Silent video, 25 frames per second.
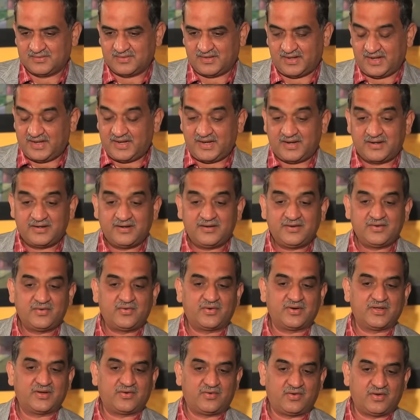I hadn't
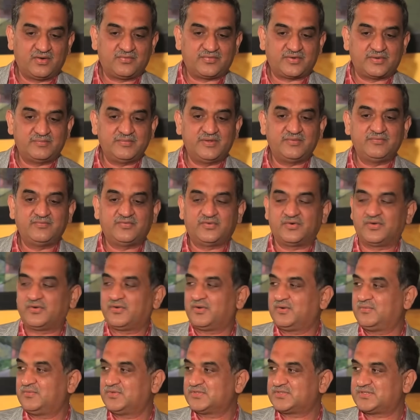got a call from him for
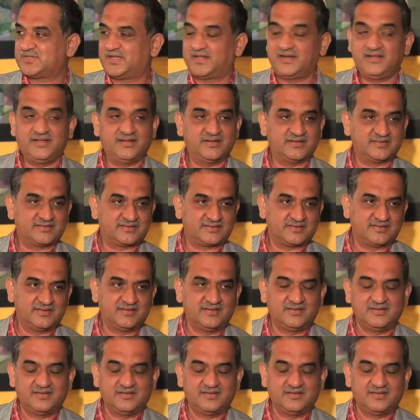almost 10 years.